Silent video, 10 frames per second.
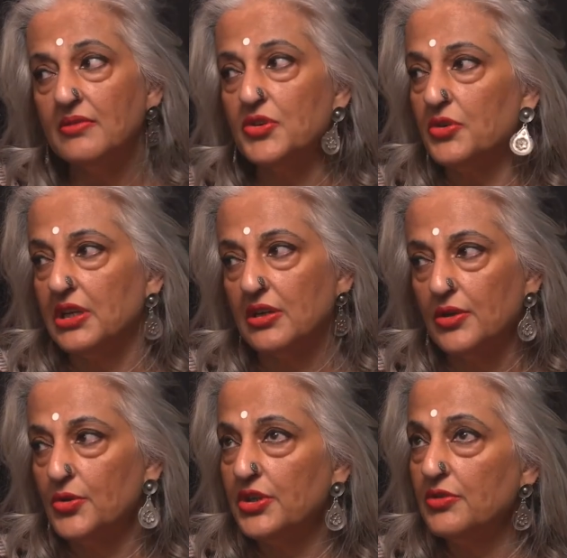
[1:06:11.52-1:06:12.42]
during
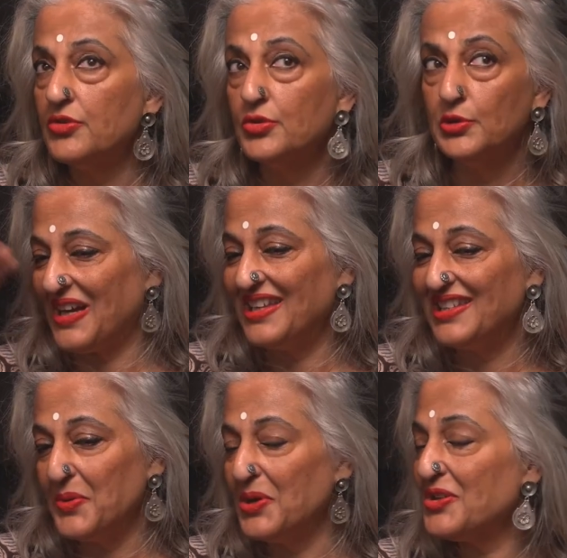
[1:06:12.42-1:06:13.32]
colonial rule,
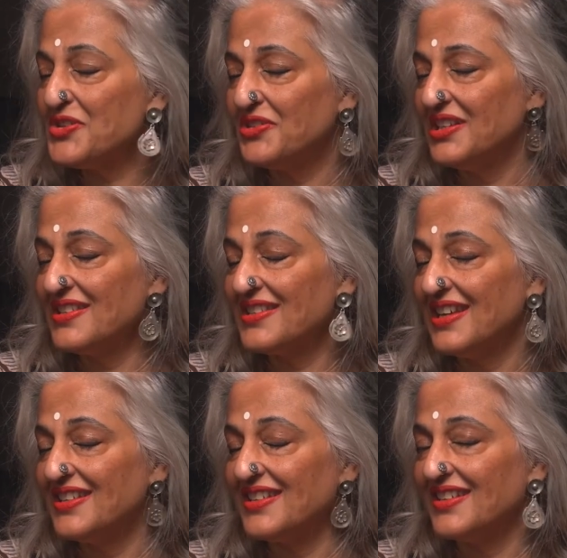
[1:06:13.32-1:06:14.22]
there were lots of things
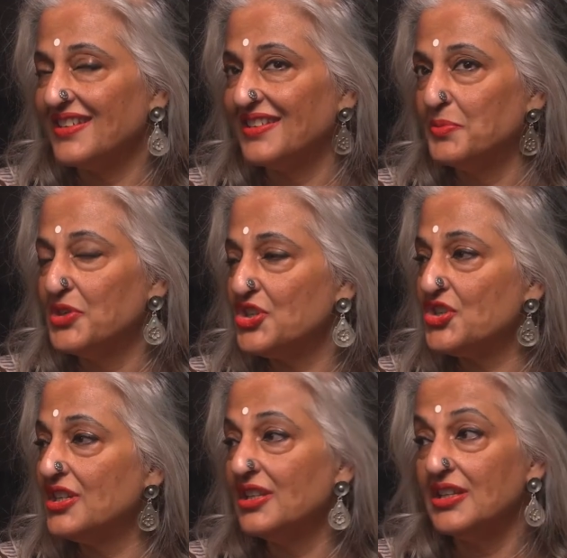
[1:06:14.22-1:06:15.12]
that the British
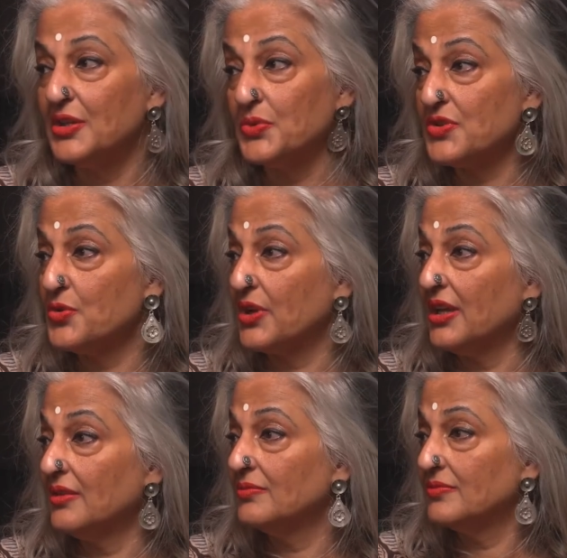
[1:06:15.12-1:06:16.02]
didn't think was
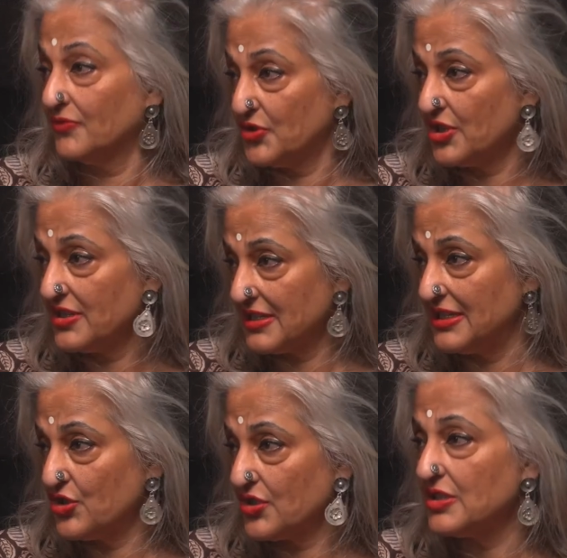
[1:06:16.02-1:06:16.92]
okay for
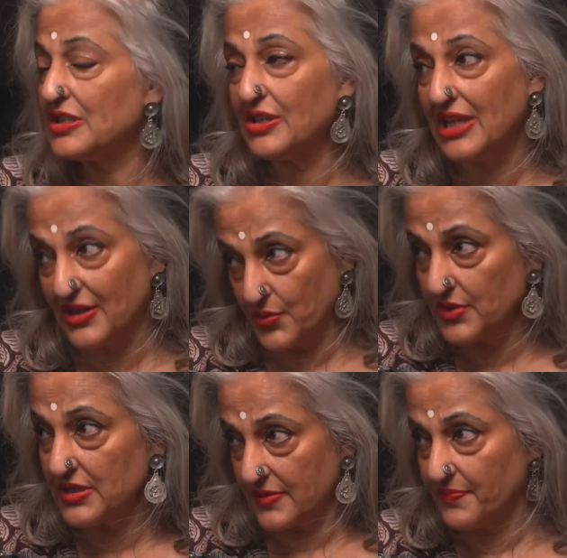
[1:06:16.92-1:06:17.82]
translation. So that
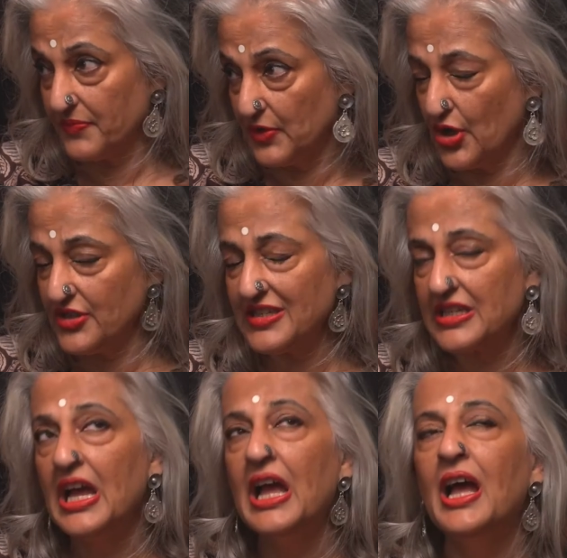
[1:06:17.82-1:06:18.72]
was lost.
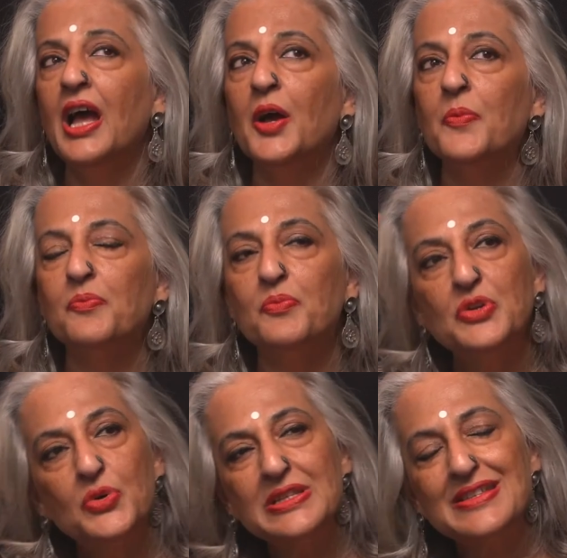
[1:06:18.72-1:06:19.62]
But
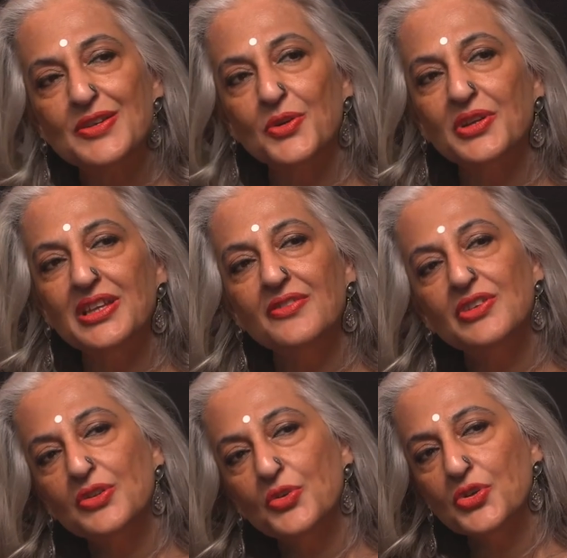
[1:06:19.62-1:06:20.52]
also,
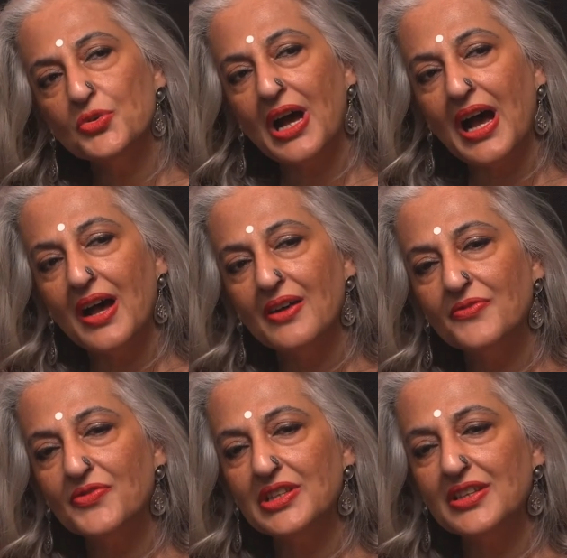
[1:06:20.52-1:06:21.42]
even though you have
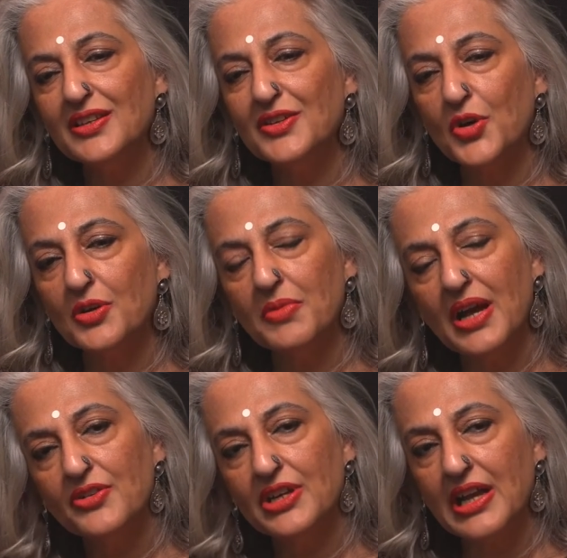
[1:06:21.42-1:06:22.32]
the
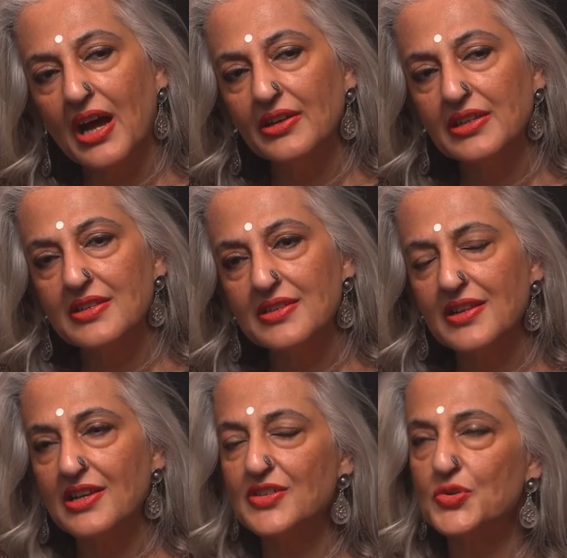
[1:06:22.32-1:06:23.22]
non-binary characters in
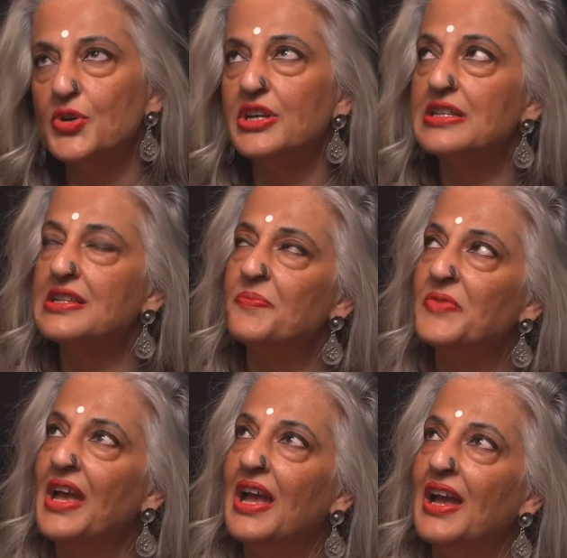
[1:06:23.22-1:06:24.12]
our stories,
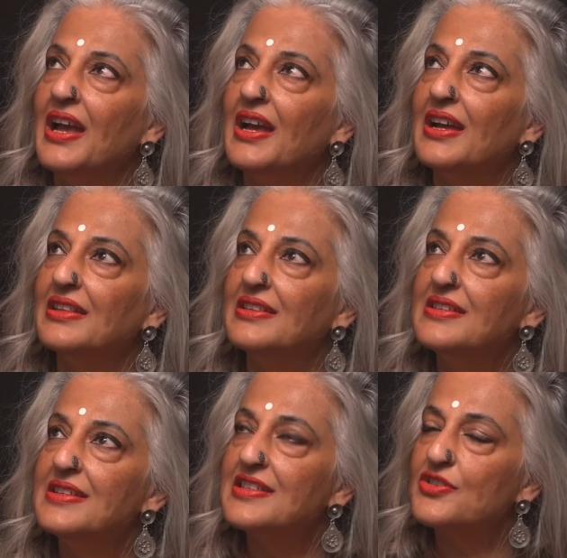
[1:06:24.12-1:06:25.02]
the
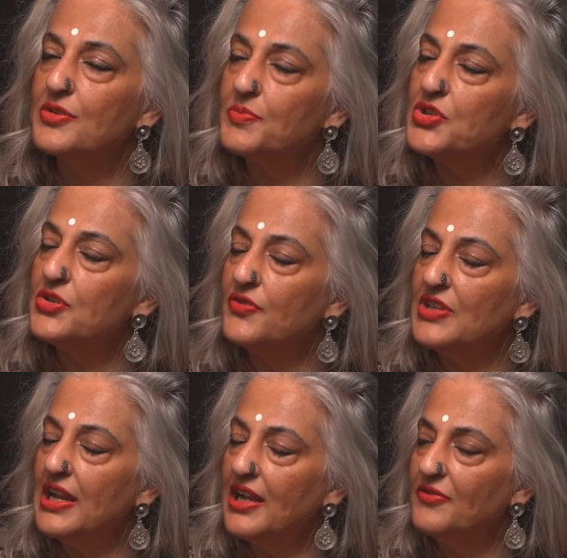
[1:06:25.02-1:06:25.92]
description of
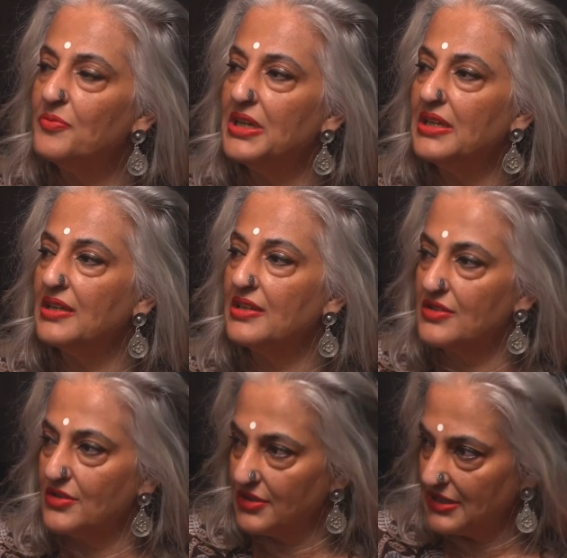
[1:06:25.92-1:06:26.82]
their lovemaking is
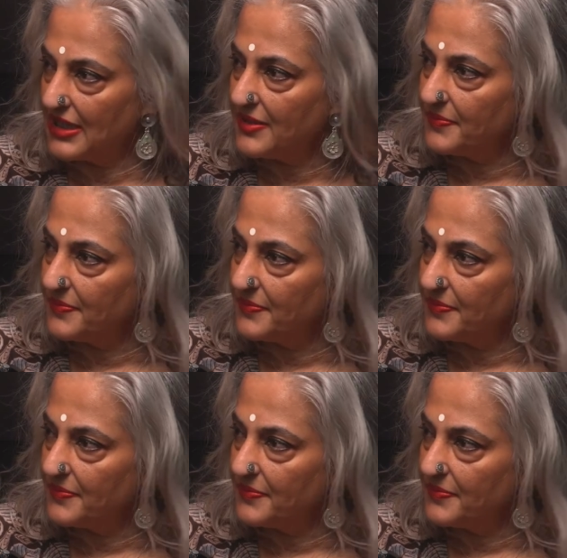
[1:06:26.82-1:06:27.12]
not there.